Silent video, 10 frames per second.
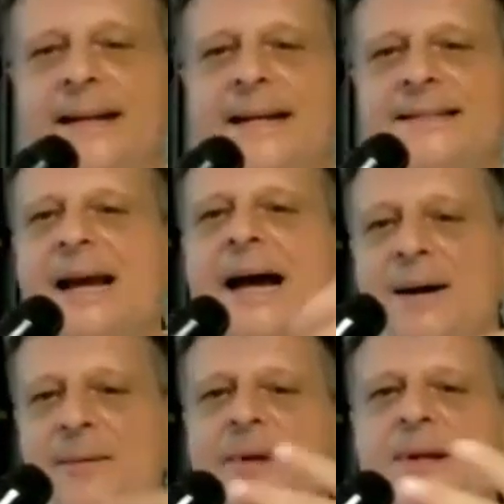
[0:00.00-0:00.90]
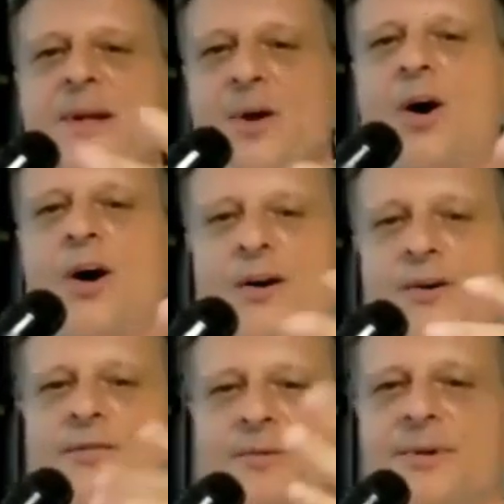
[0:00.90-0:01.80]
that's how we are
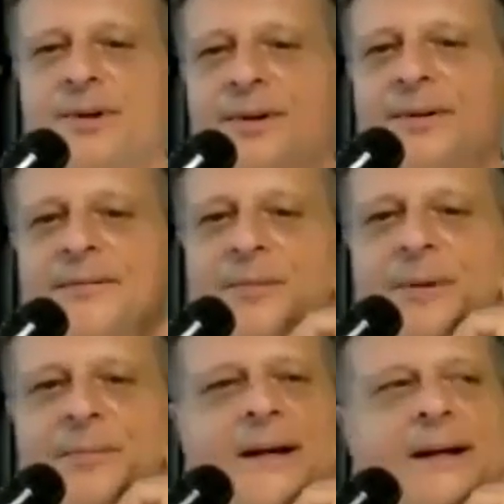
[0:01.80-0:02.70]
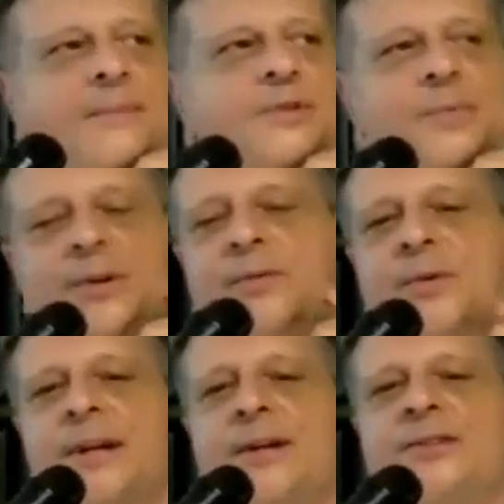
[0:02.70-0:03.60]
from the biochemistry point of
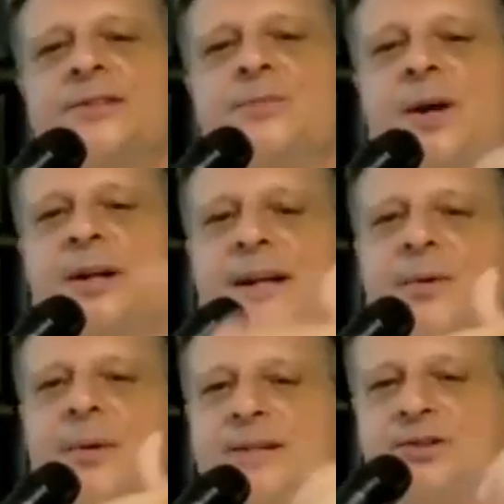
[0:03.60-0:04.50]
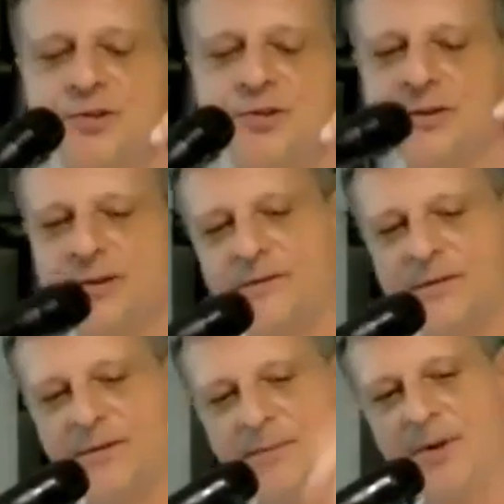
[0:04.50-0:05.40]
view. There is one question
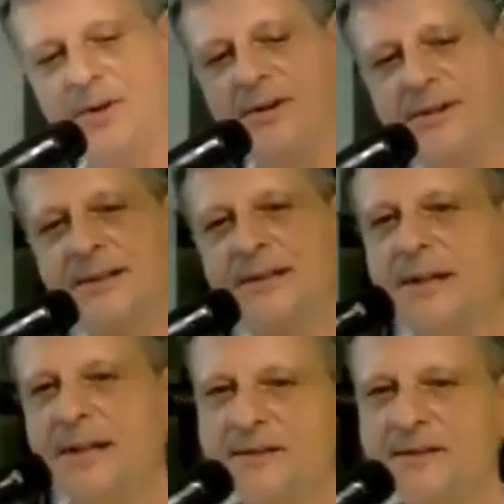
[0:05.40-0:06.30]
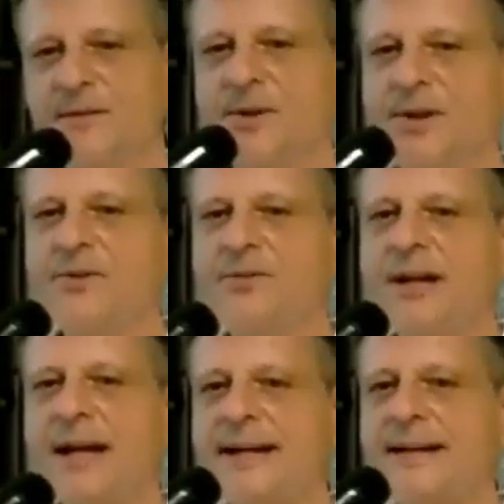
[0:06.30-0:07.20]
from Ernest. He's from the
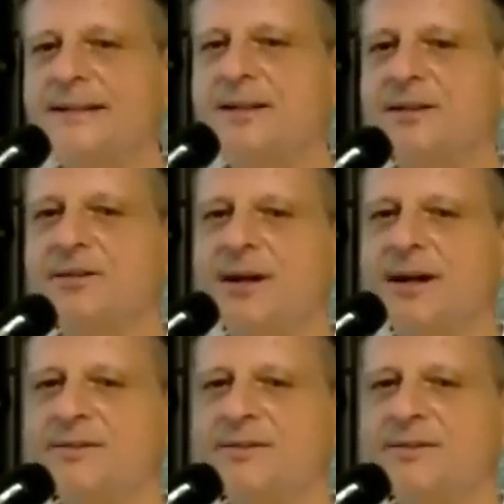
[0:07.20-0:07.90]
UK. So